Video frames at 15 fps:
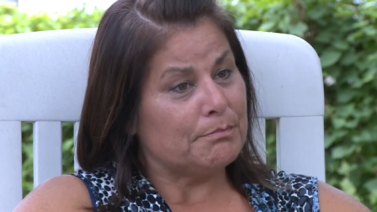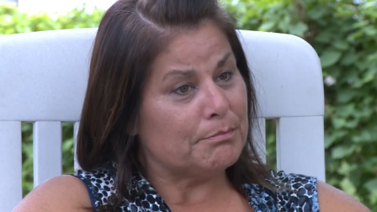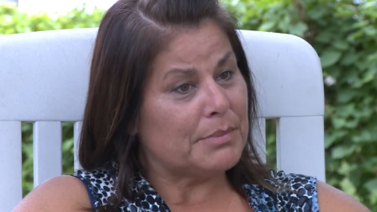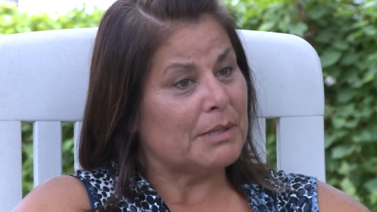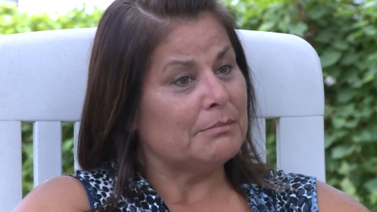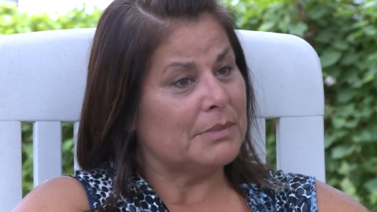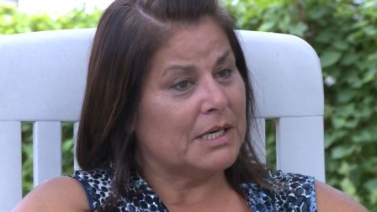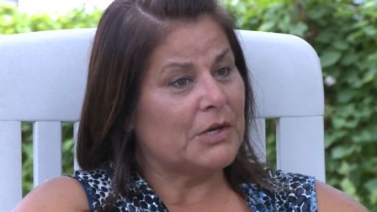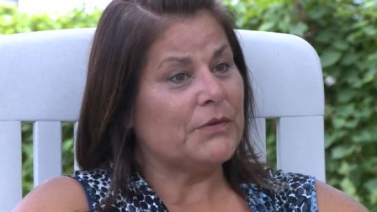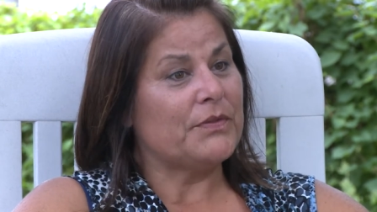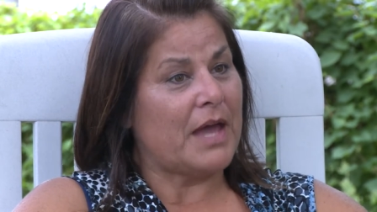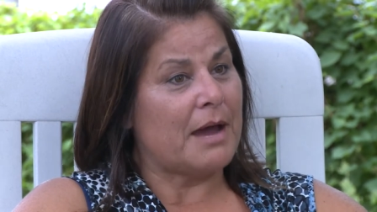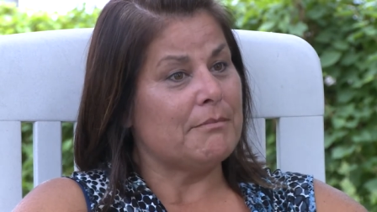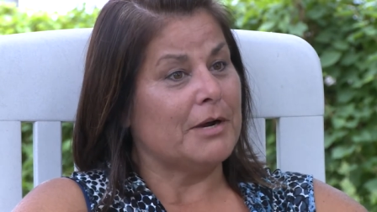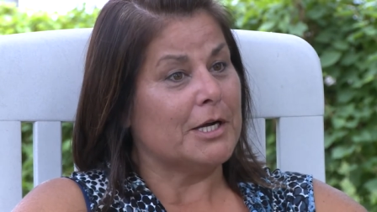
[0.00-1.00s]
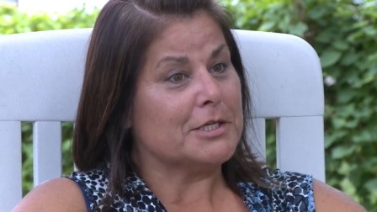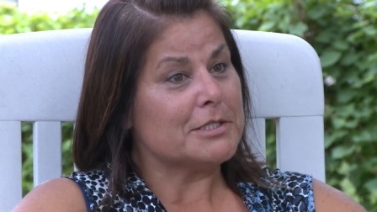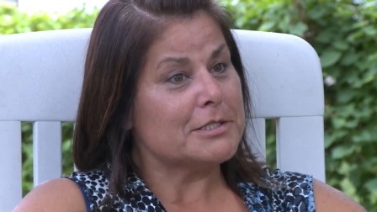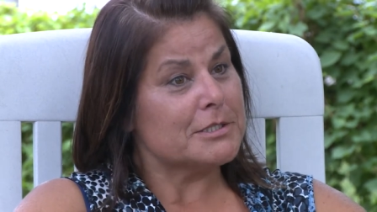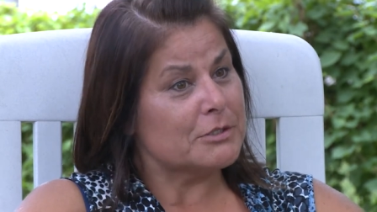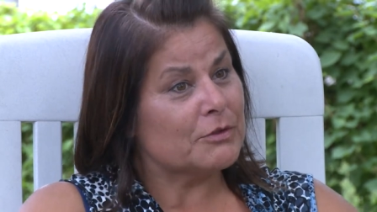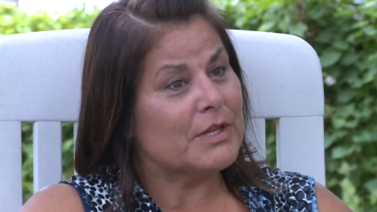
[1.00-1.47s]
pumping out that much.
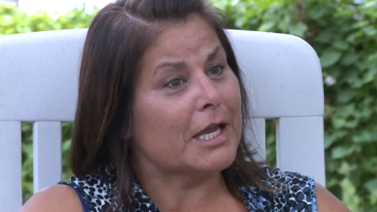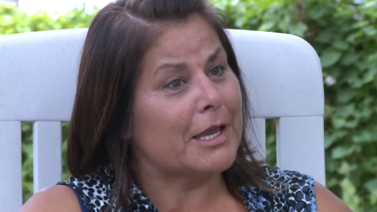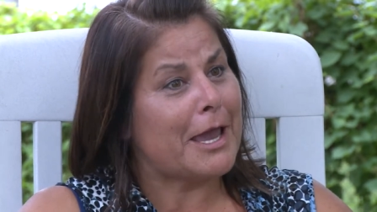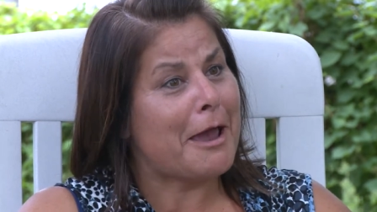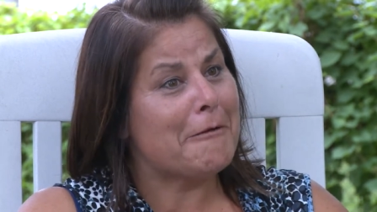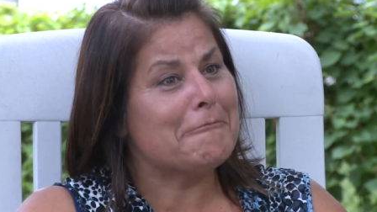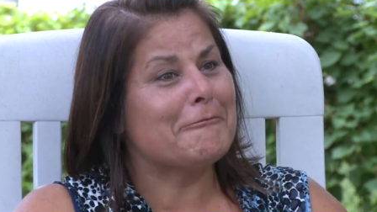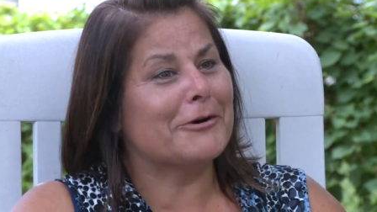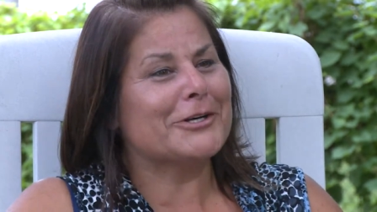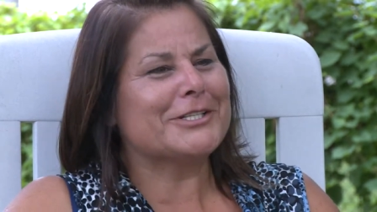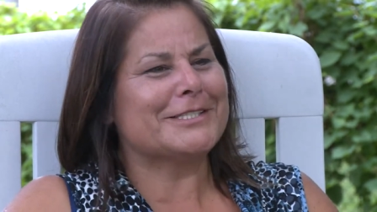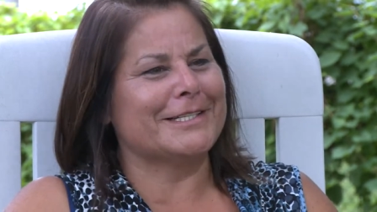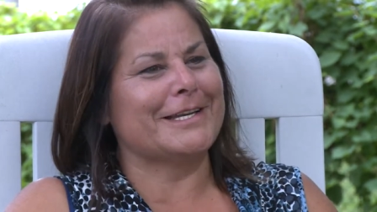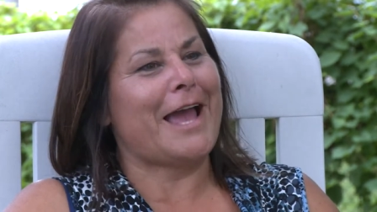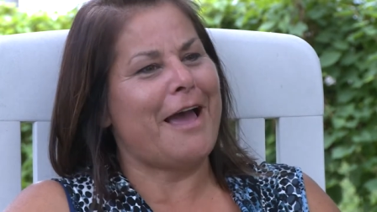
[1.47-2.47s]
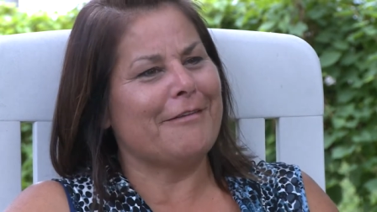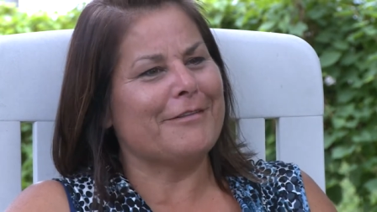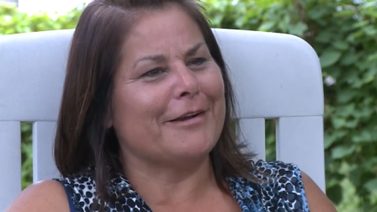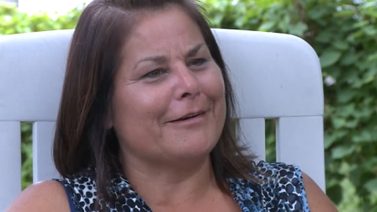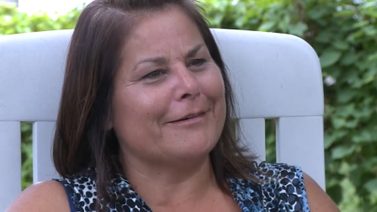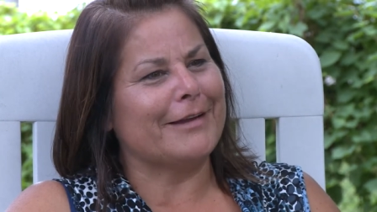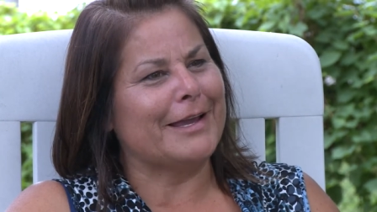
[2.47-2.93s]
So they can work
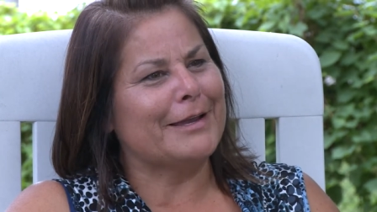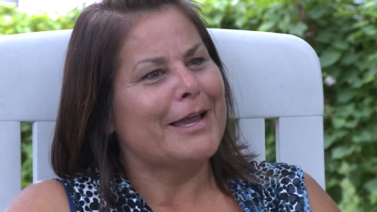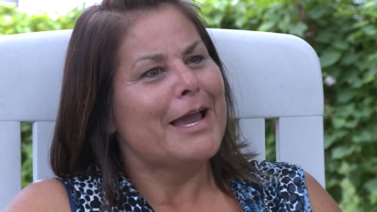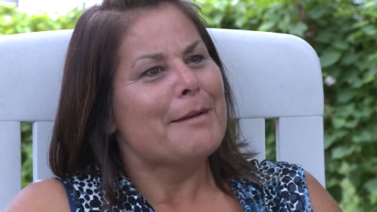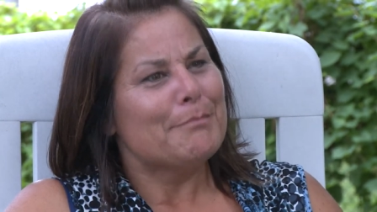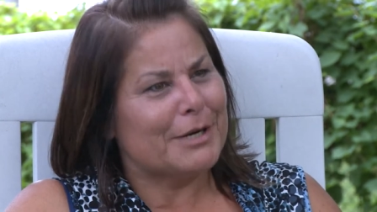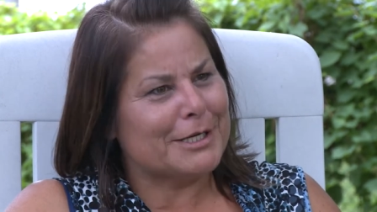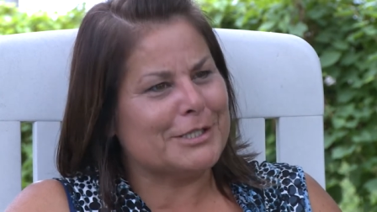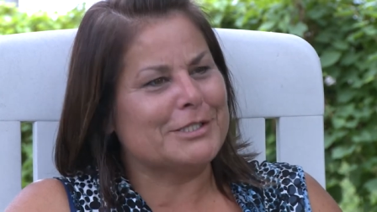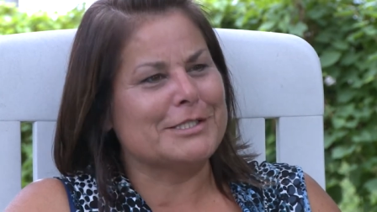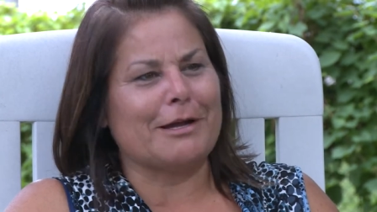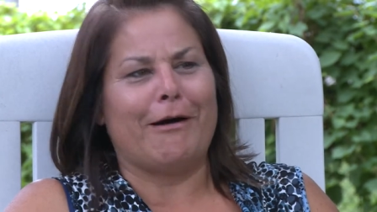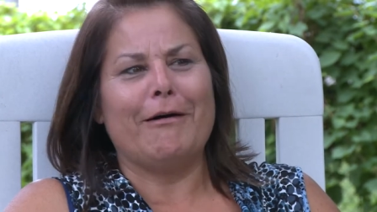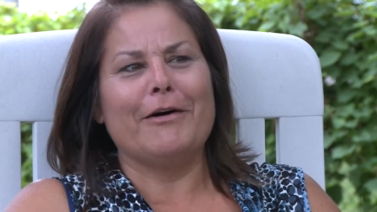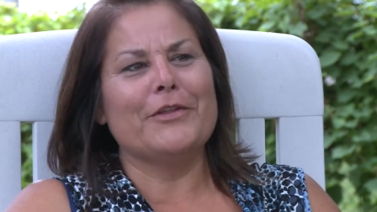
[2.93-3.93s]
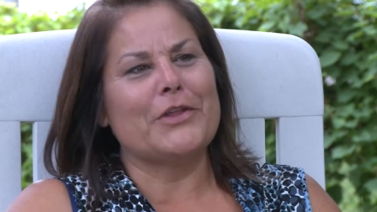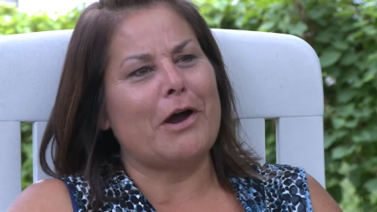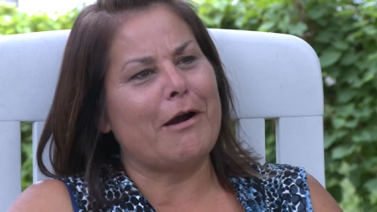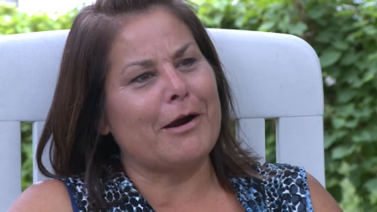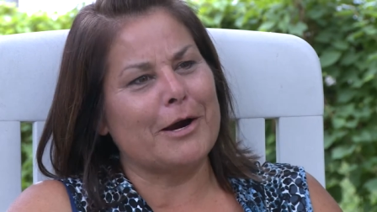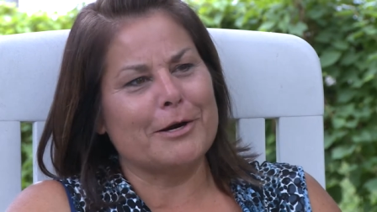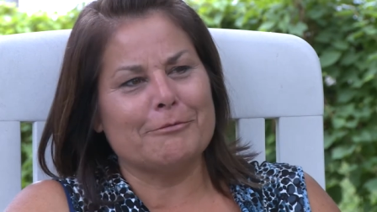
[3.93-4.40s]
together, like, but it's all the
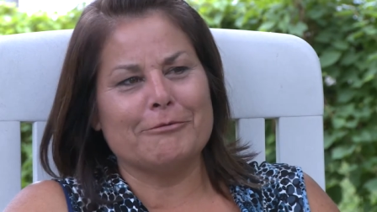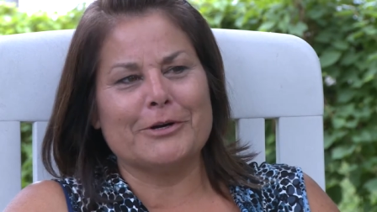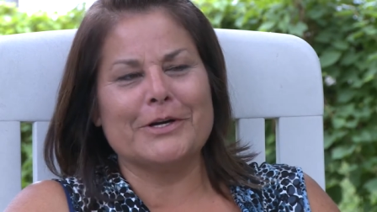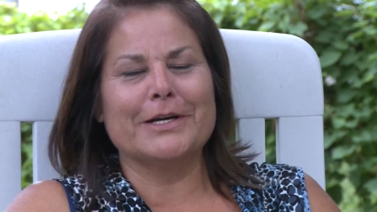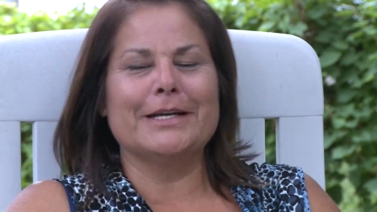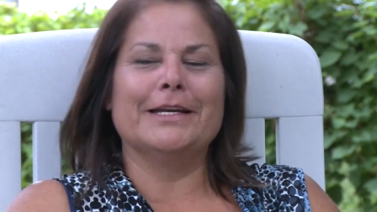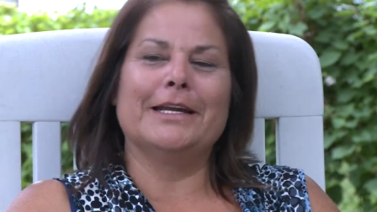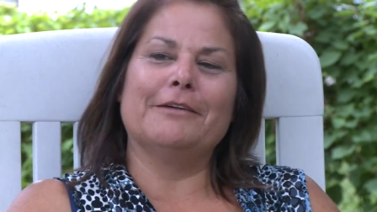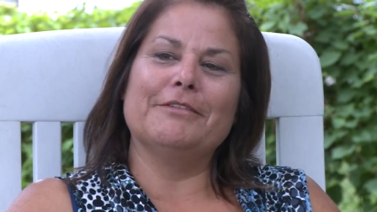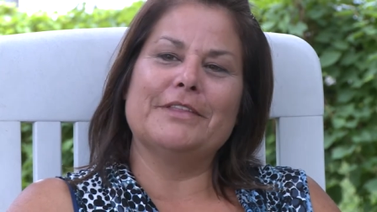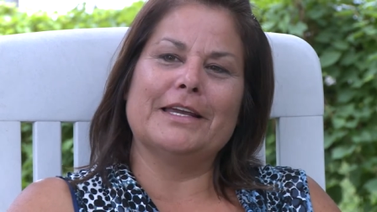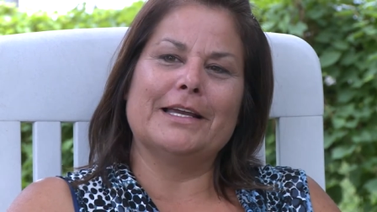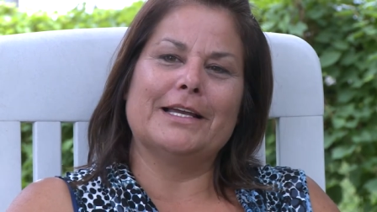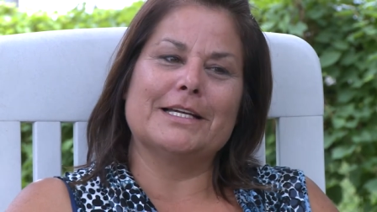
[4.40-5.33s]
hard work and everything.